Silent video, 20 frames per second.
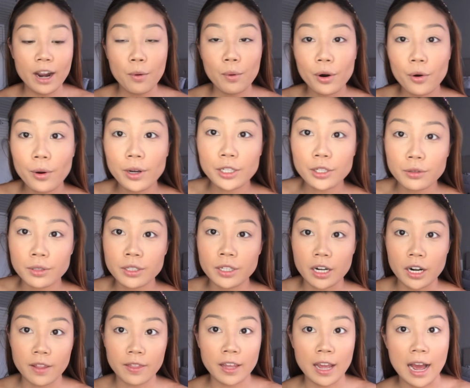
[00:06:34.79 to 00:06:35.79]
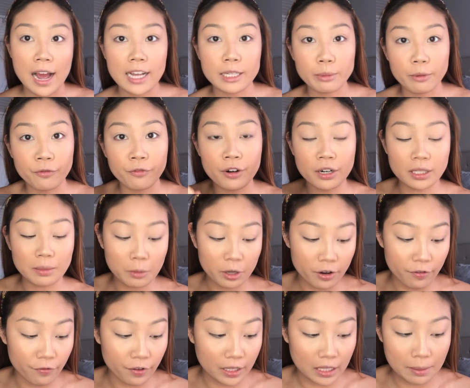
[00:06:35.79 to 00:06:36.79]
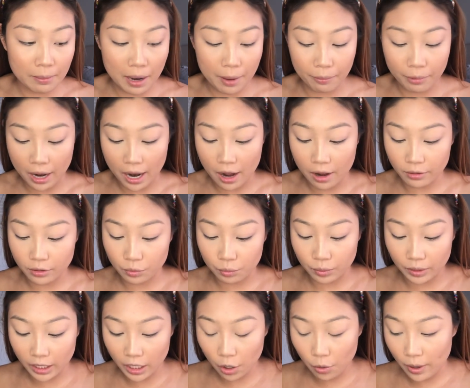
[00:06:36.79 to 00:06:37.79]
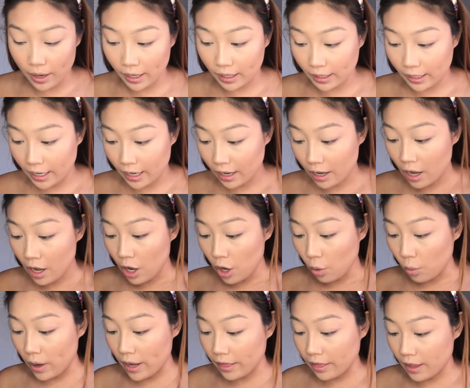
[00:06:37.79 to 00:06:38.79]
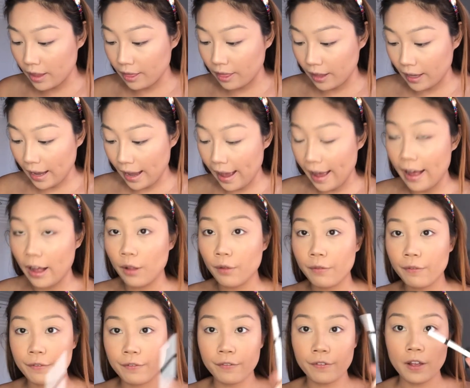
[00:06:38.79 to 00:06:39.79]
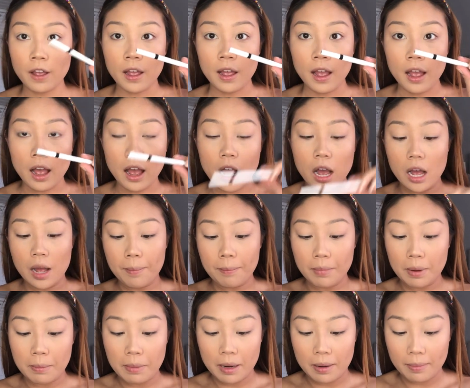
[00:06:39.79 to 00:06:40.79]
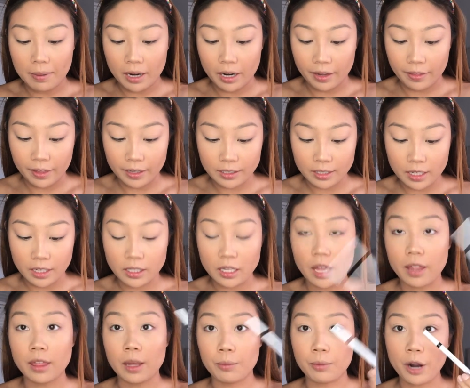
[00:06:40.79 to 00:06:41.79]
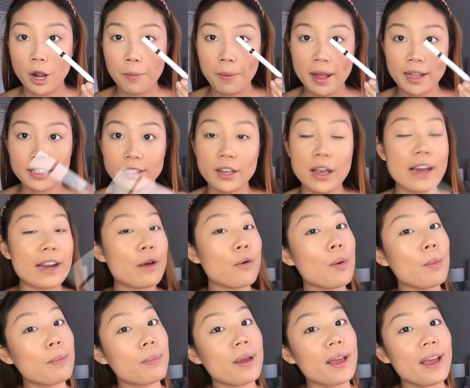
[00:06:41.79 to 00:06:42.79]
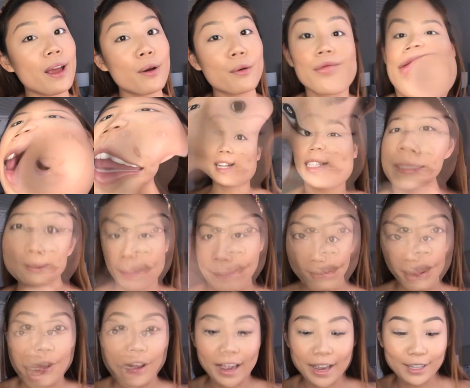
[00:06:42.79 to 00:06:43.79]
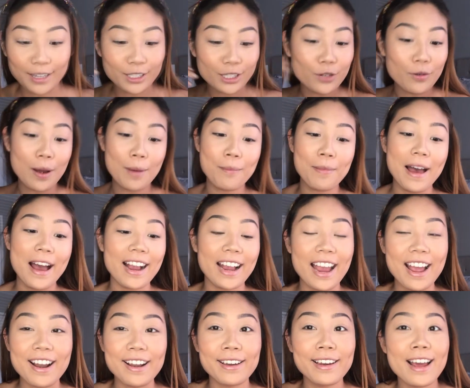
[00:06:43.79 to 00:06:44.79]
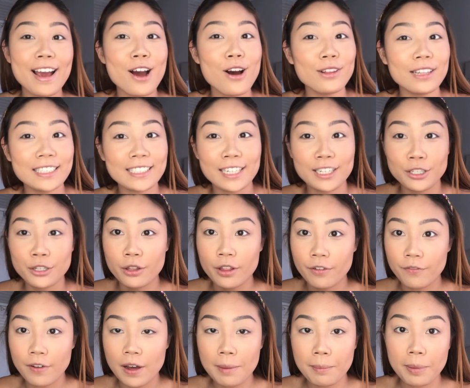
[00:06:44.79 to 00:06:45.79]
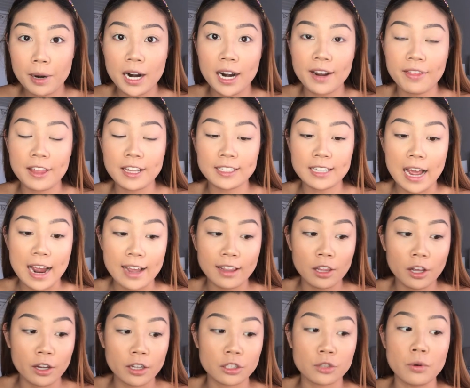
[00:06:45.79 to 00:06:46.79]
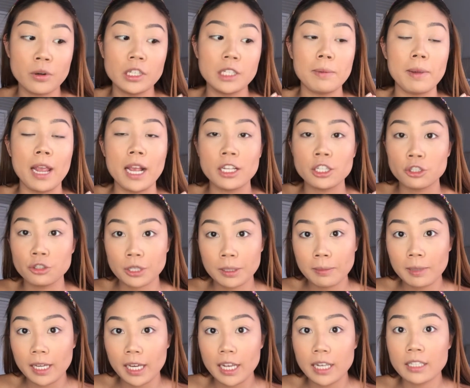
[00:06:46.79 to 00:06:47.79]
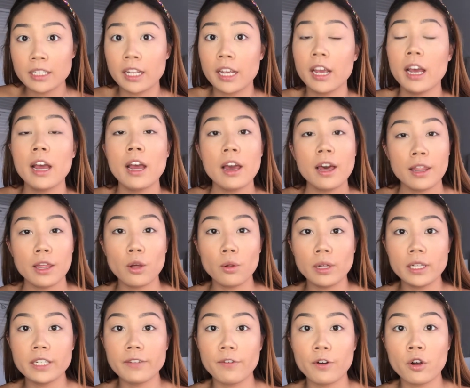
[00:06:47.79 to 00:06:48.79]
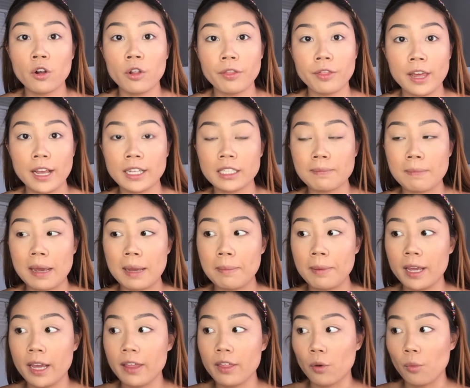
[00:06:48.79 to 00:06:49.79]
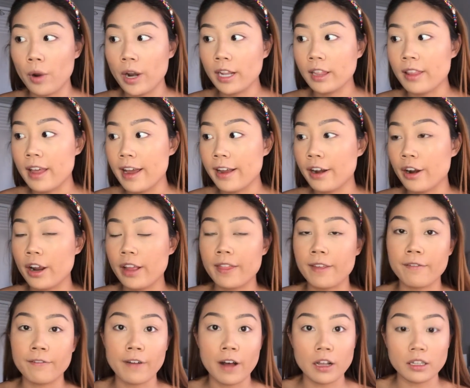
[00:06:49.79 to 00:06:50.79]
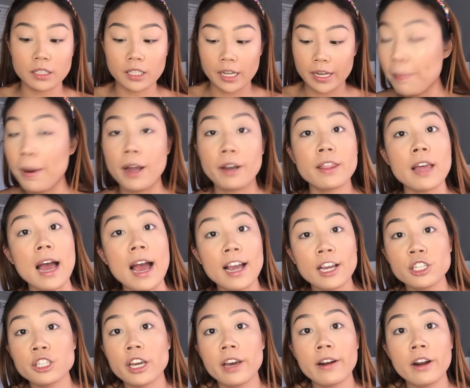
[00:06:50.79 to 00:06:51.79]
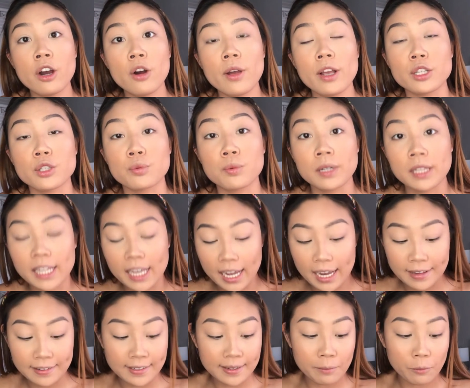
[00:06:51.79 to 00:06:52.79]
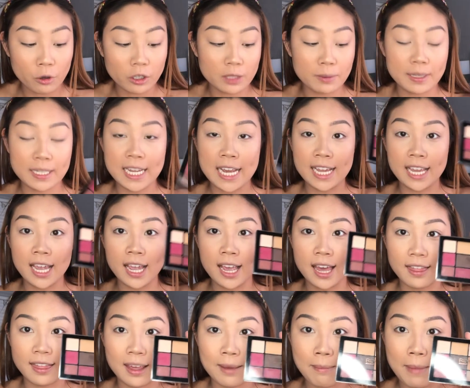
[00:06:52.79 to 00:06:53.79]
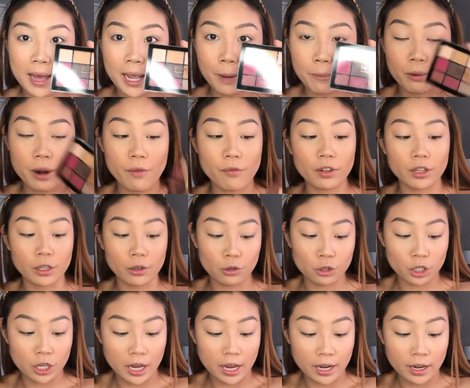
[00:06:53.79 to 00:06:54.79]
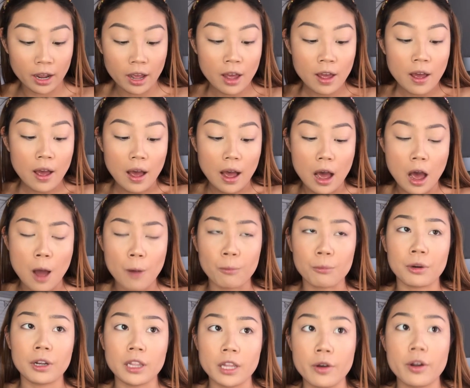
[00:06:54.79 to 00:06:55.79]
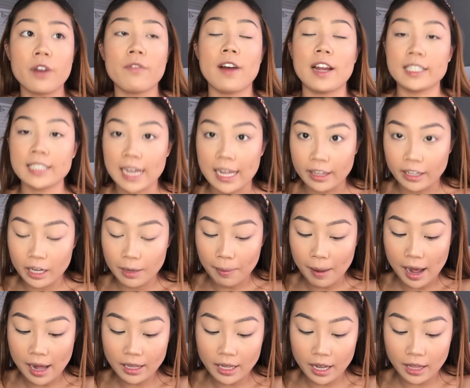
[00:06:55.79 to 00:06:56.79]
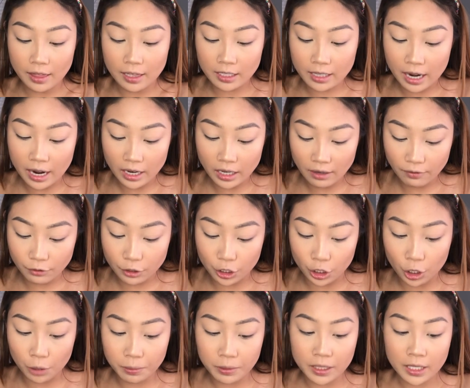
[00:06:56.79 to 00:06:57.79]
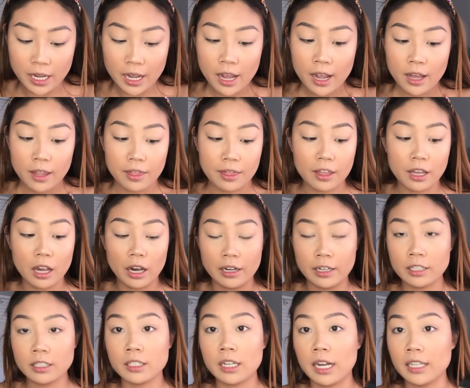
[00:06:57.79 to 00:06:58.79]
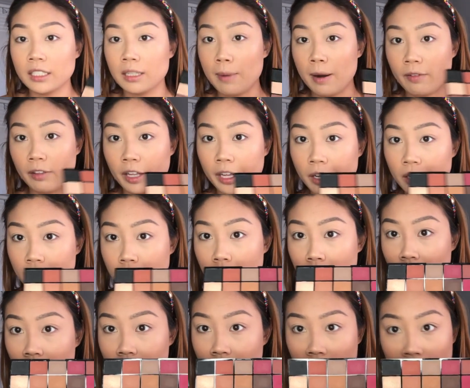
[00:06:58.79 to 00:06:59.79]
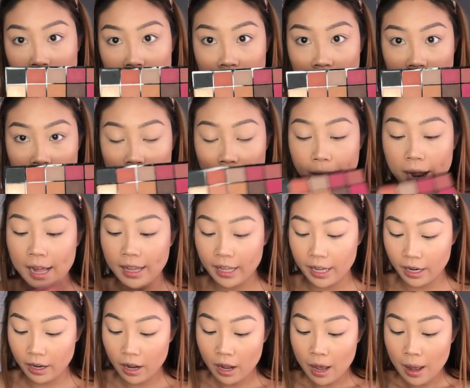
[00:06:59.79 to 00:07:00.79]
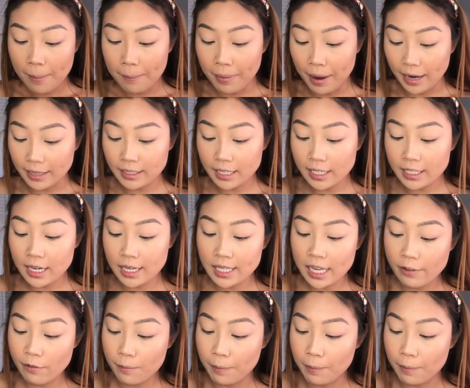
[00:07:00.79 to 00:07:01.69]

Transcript: now we're going to start on the eyes, but first I'm going to fill in my brows really quickly with the e.l.f. This is the brow pencil, and I will be right back. Okay, so I'm back, and now let's get to the fun part. This eye look is going to be extremely easy. The only difficult things may be the wing liner and the falsies, but the eyeshadow is really easy. I'm going to be taking the Makeup Revolution Reloaded Vitality palette. This kind of dupes the Anastasia Beverly Hills Modern Renaissance palette, but it does have